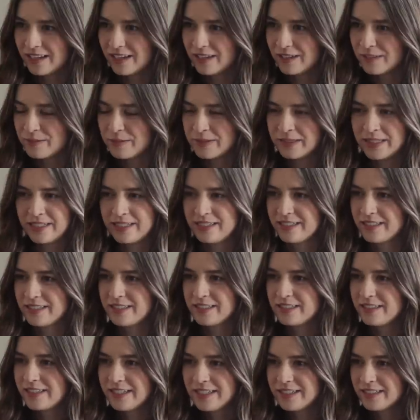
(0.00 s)
Um, and they
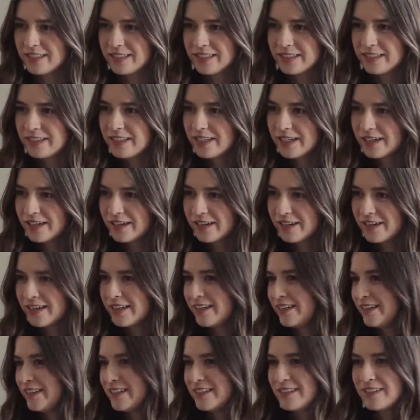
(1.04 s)
just they just sit there,
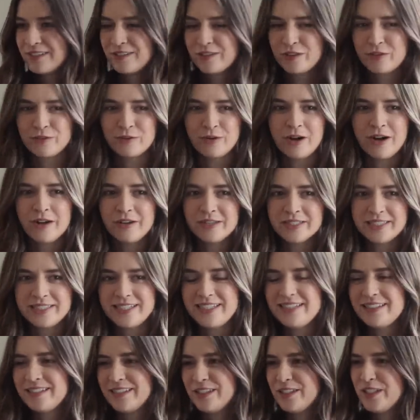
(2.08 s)
and it's through all
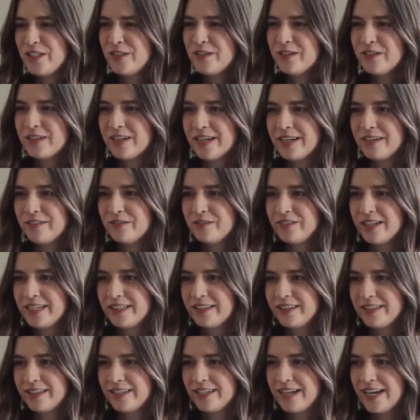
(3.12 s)
seasons. You know, kind of
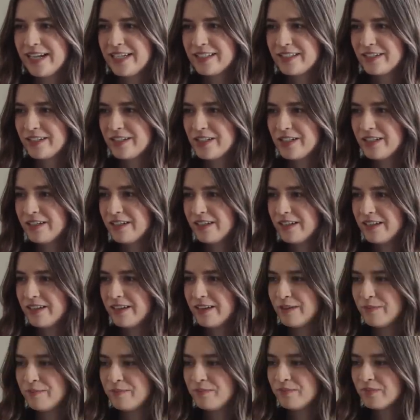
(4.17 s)
like the guys on
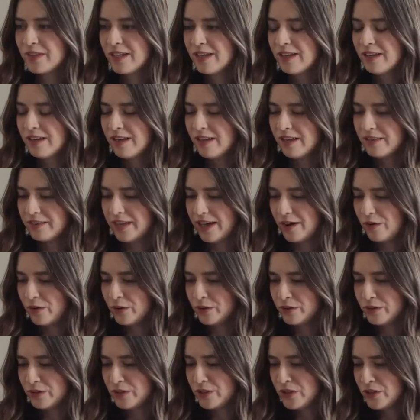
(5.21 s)
um, that
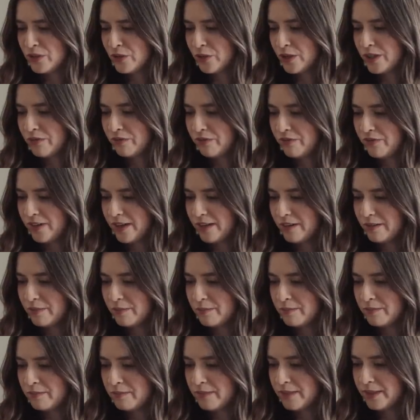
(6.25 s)
old short
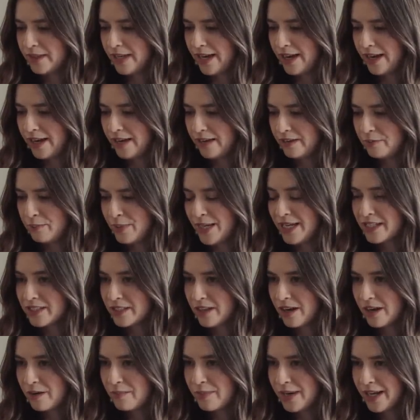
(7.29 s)
film that
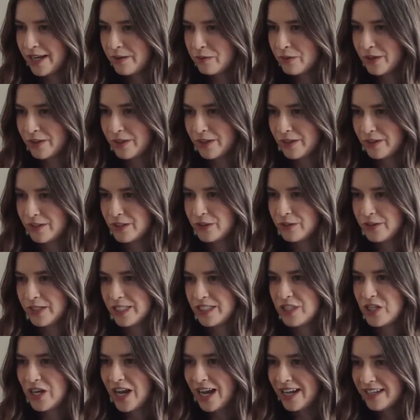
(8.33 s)
Pixar made where they're
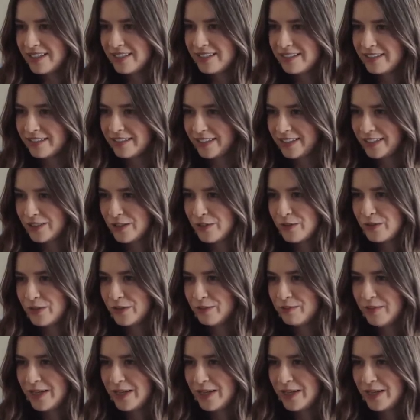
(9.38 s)
doing chess, like two old